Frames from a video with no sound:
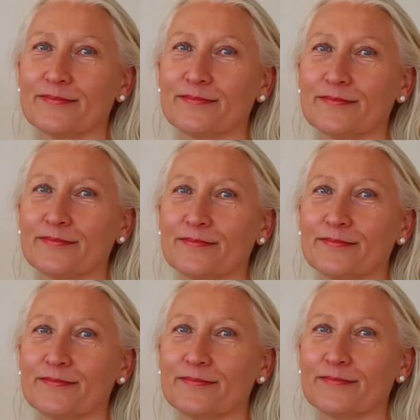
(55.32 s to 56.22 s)

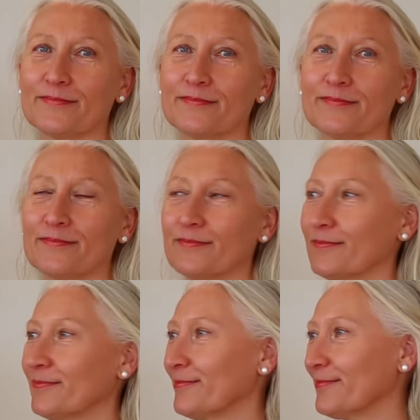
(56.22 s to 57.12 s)

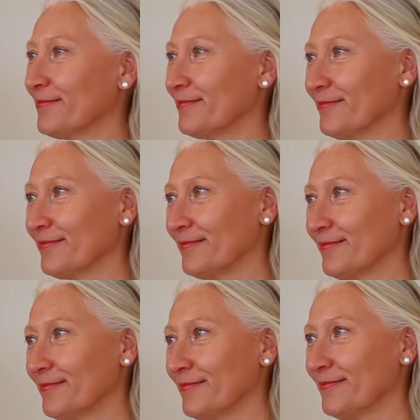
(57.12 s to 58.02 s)

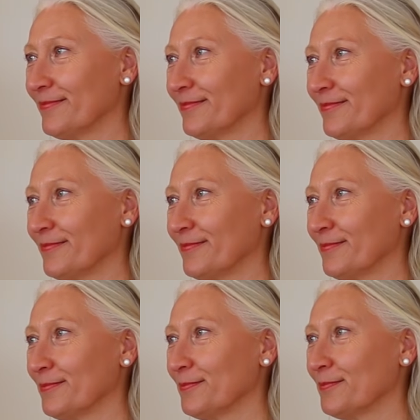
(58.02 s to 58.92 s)

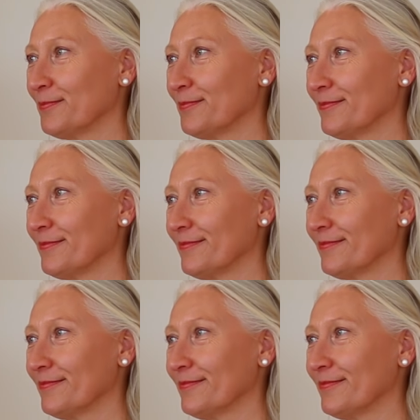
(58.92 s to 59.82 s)

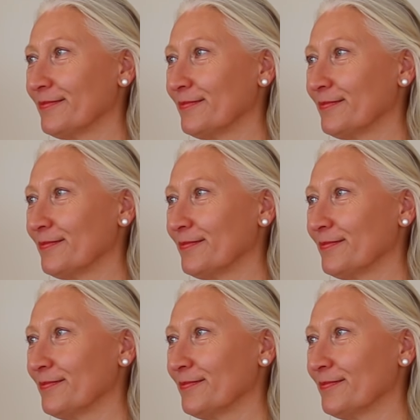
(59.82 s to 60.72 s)

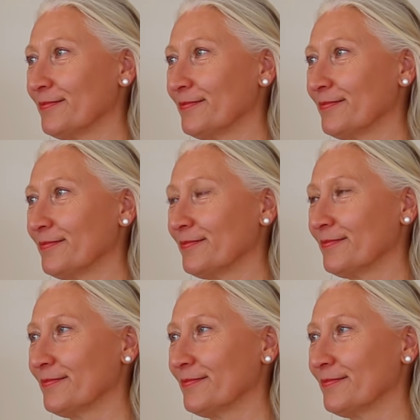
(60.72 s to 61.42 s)
[no speech]